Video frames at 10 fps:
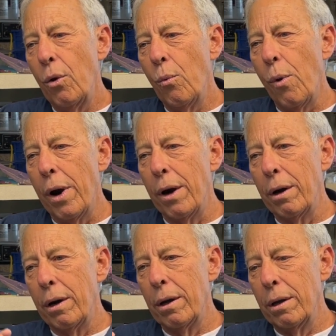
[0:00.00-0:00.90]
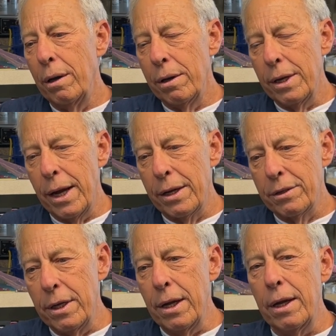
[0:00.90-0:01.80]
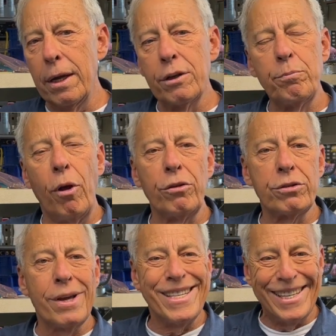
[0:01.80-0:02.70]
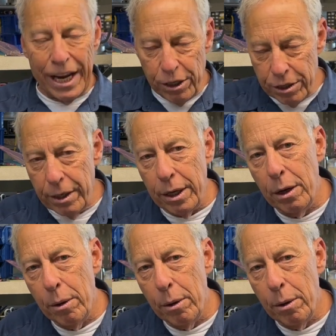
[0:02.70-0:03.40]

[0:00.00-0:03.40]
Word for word: where DSD is pulse density